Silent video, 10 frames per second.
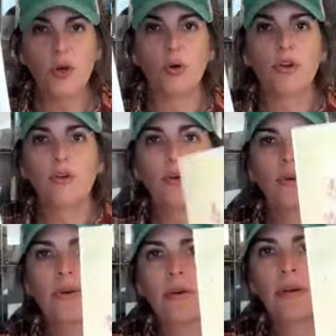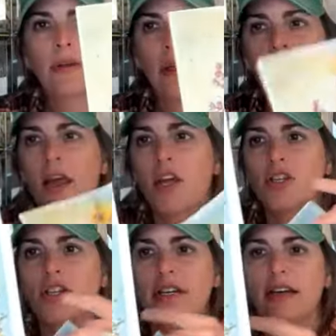showed you
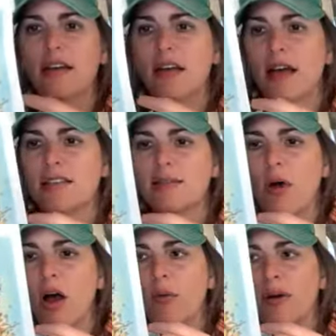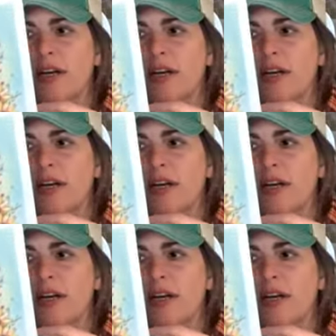she did a, a small